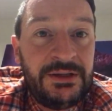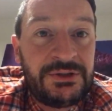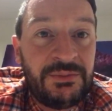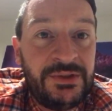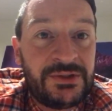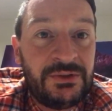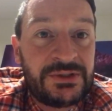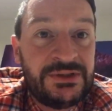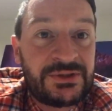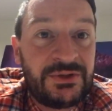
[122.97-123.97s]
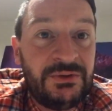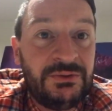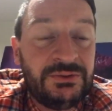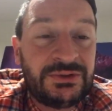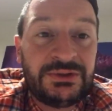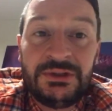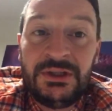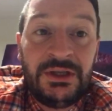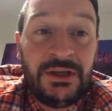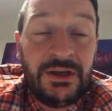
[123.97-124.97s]
it should be taught in schools.
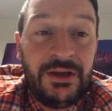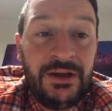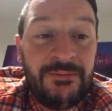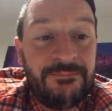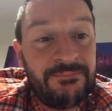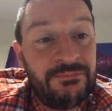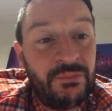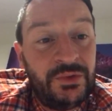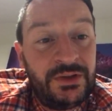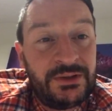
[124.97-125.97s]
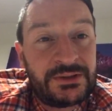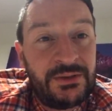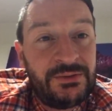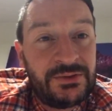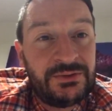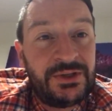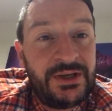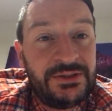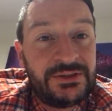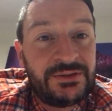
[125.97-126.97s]
Like I say, we talk
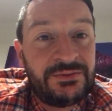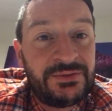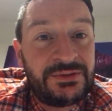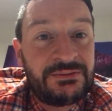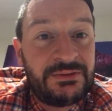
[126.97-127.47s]
dangers of